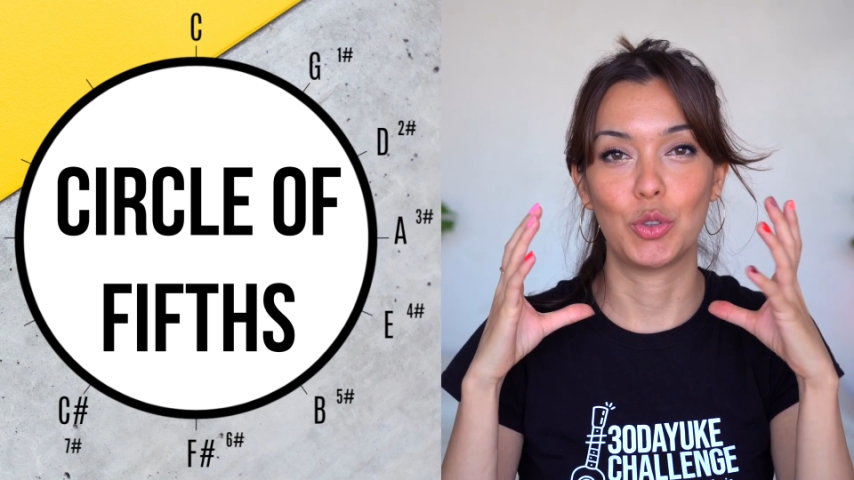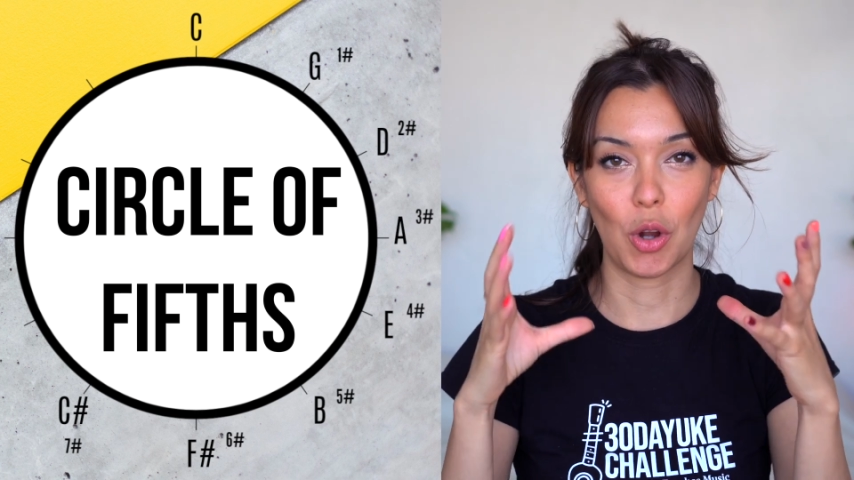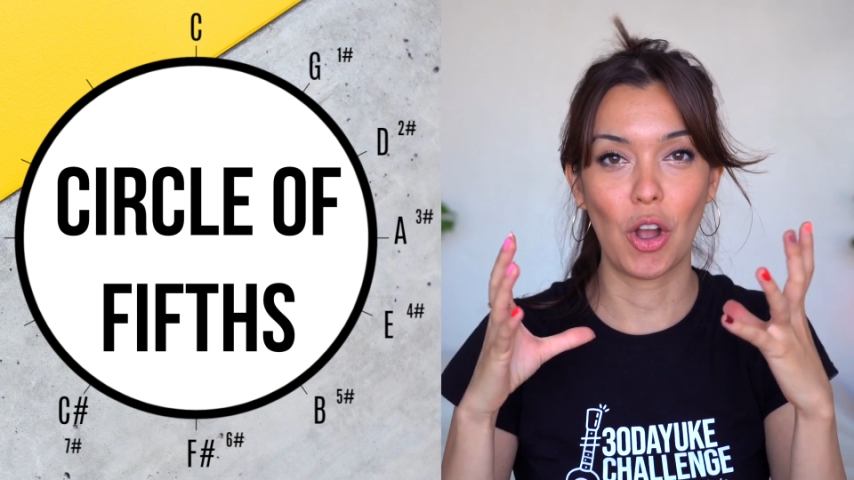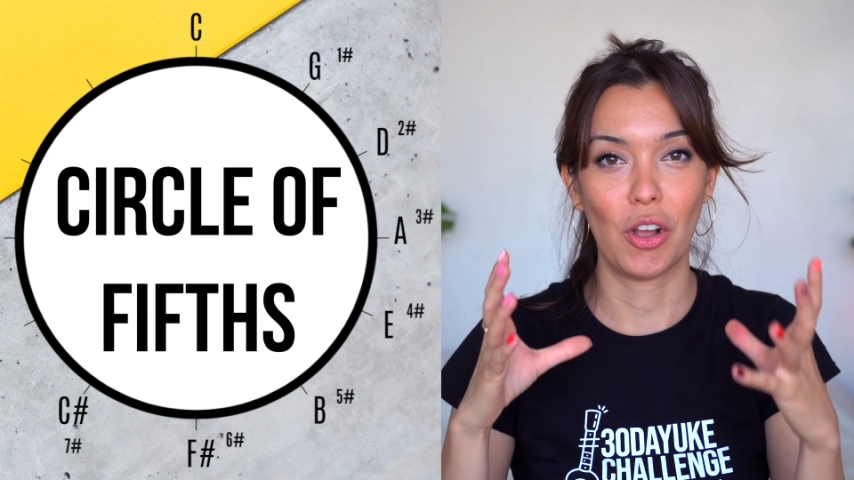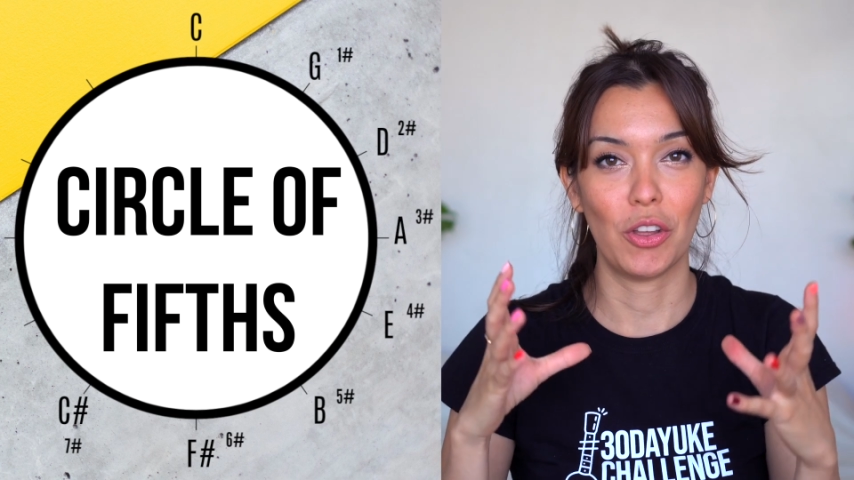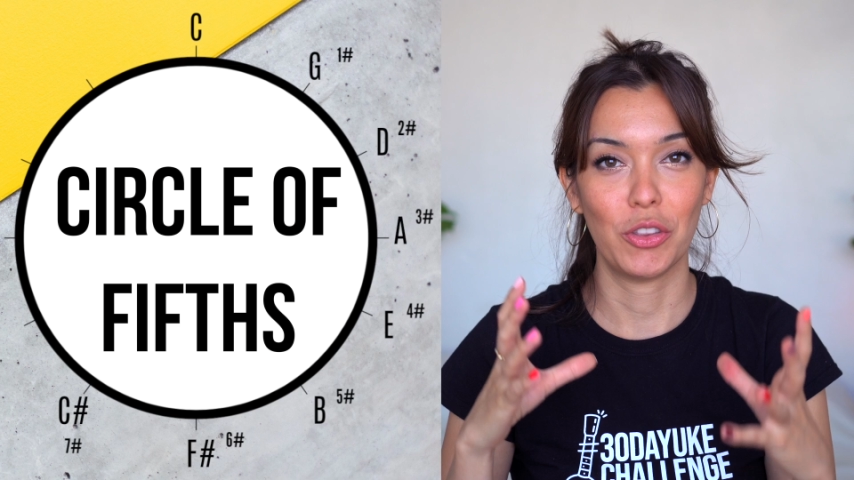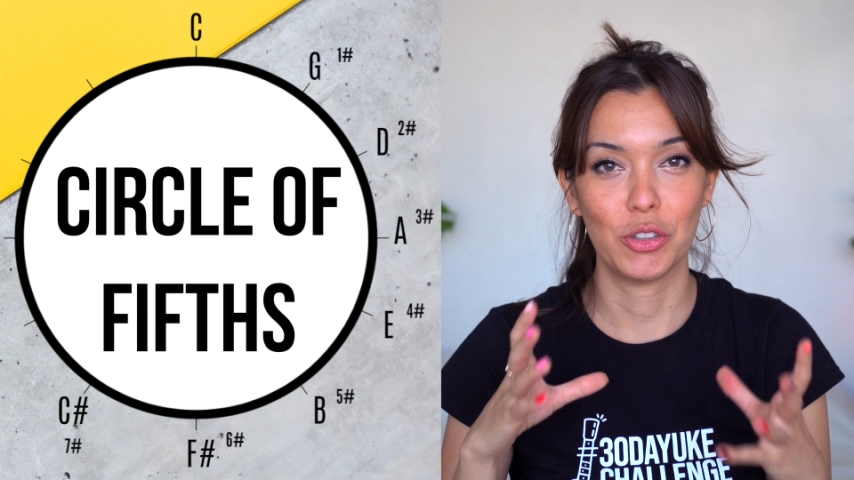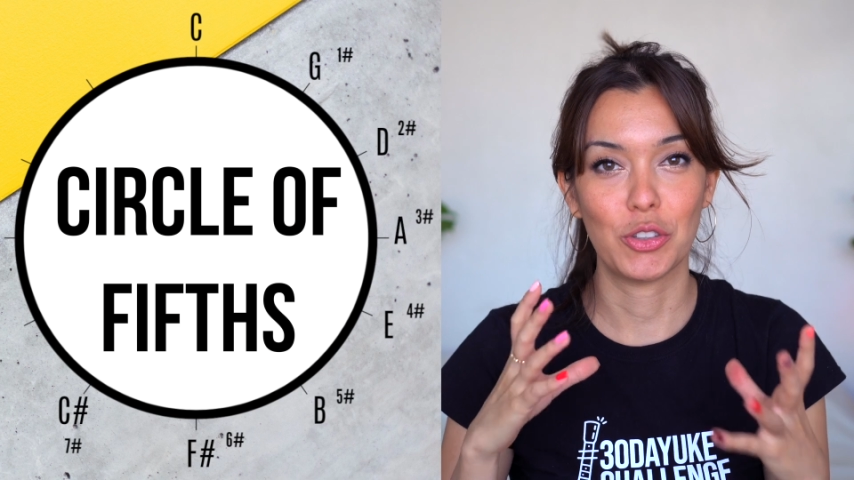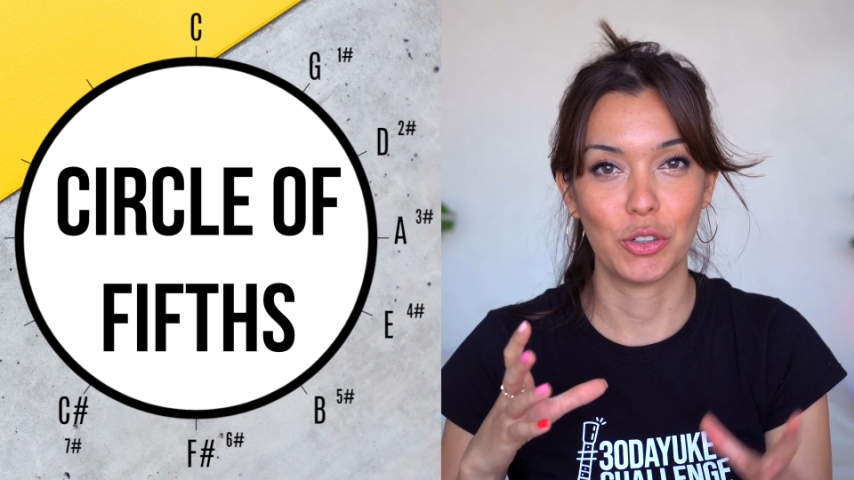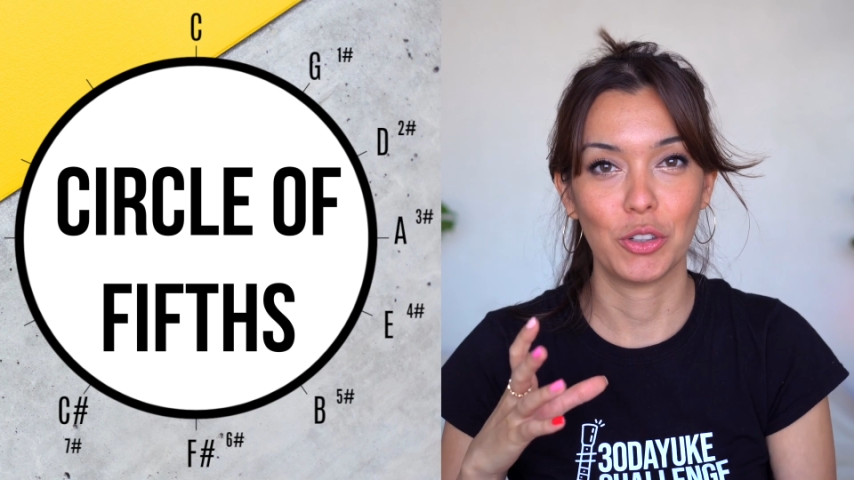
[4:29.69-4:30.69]
draw
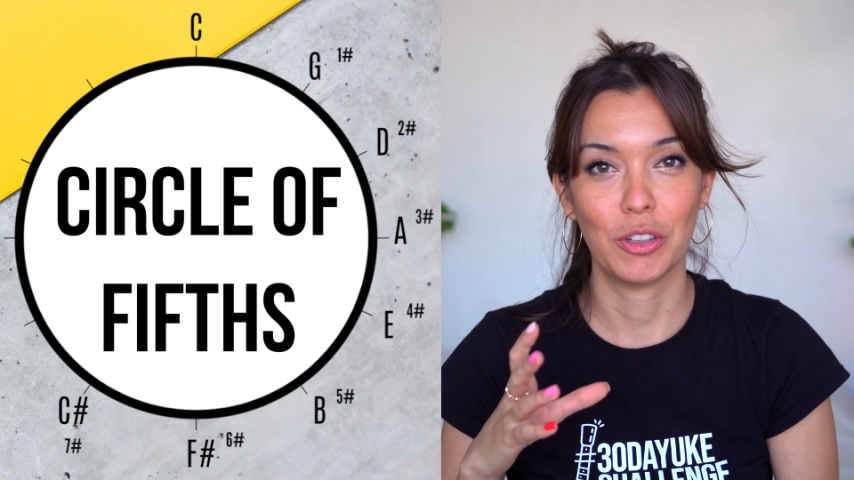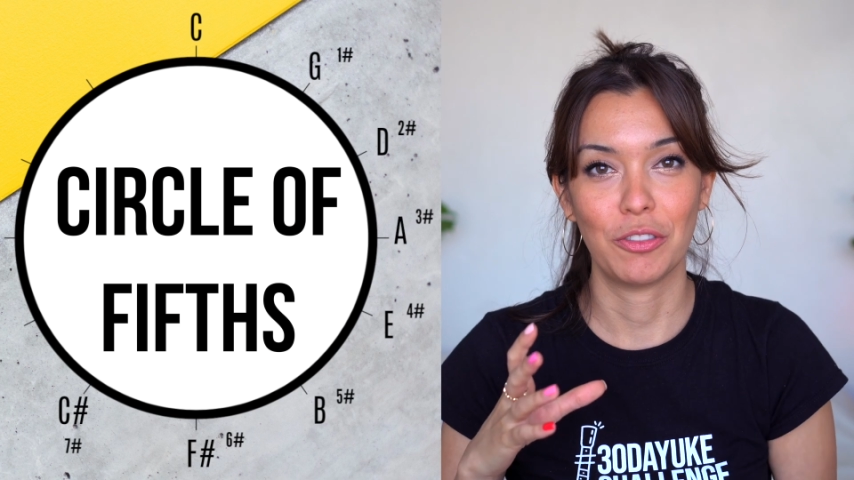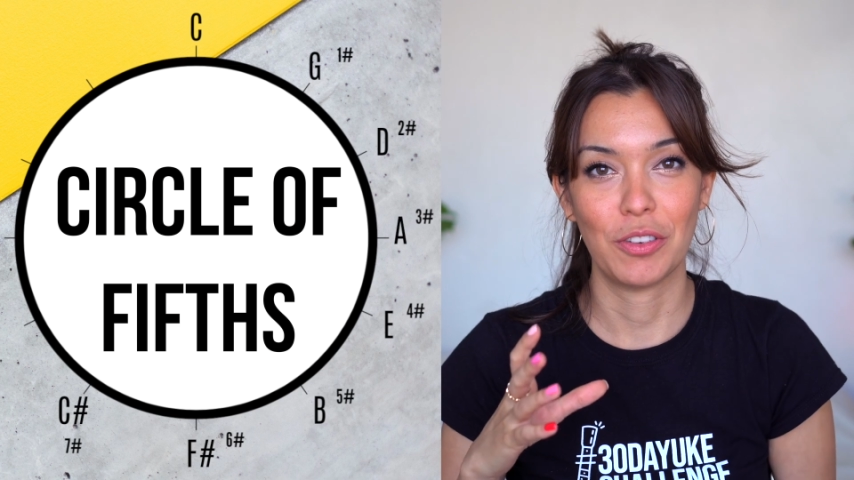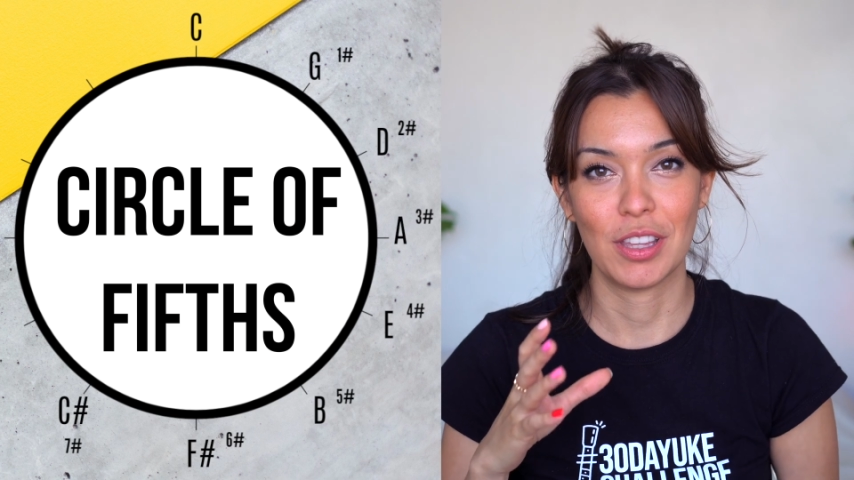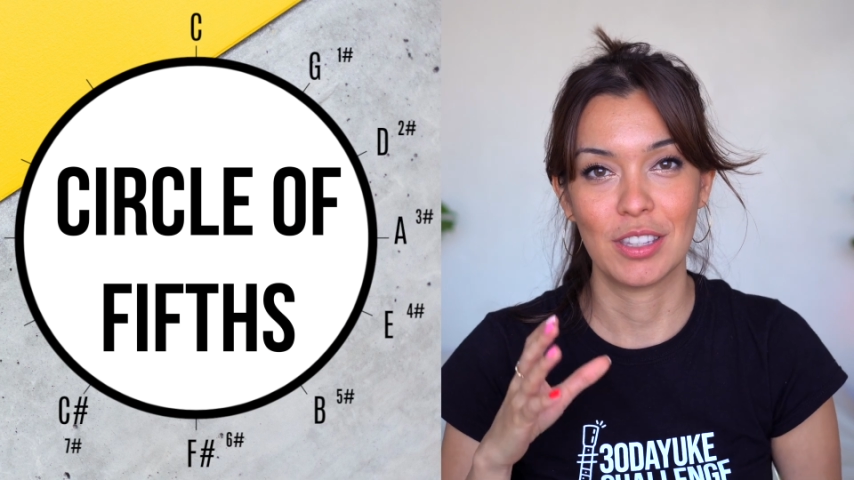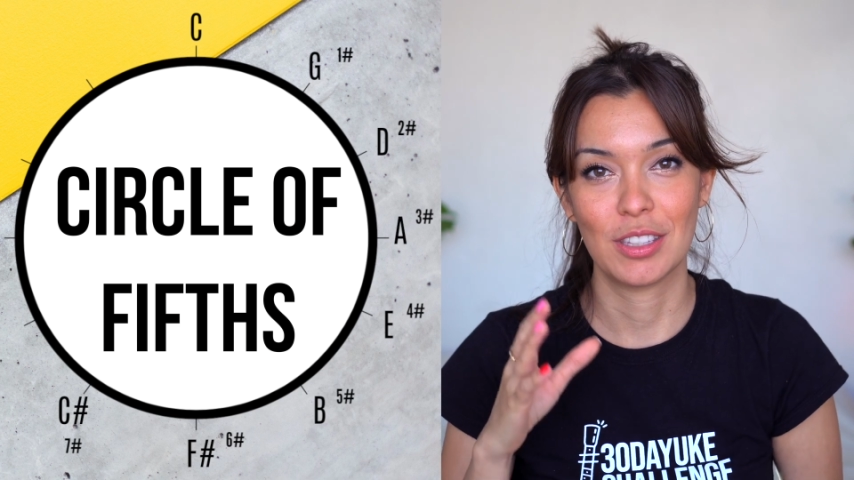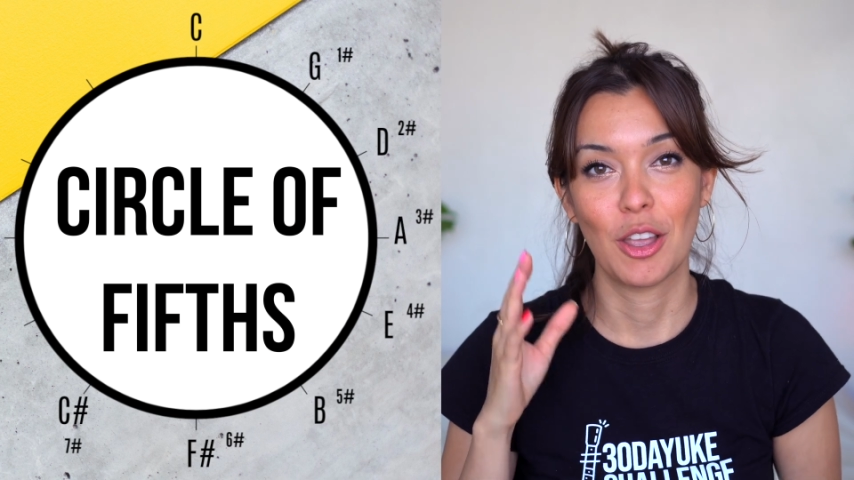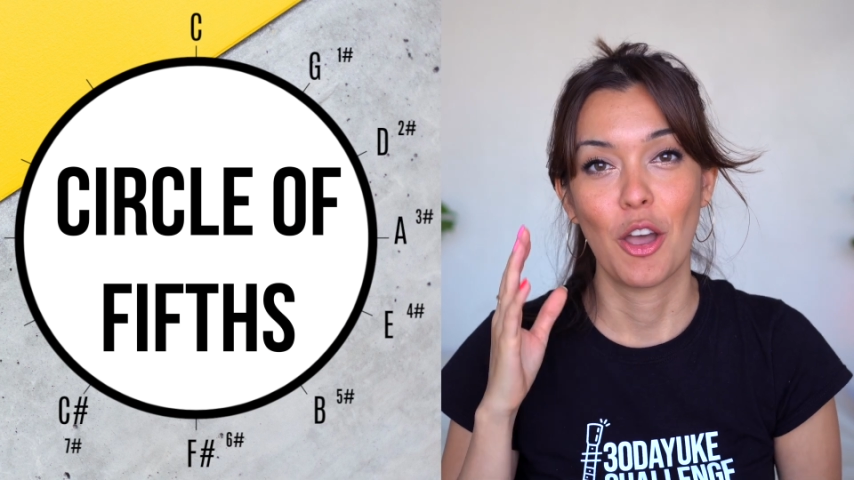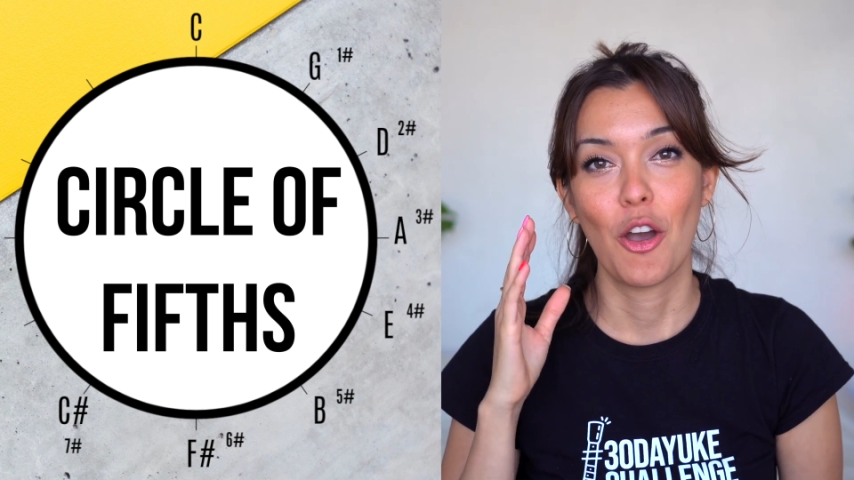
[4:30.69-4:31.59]
the circle of fifths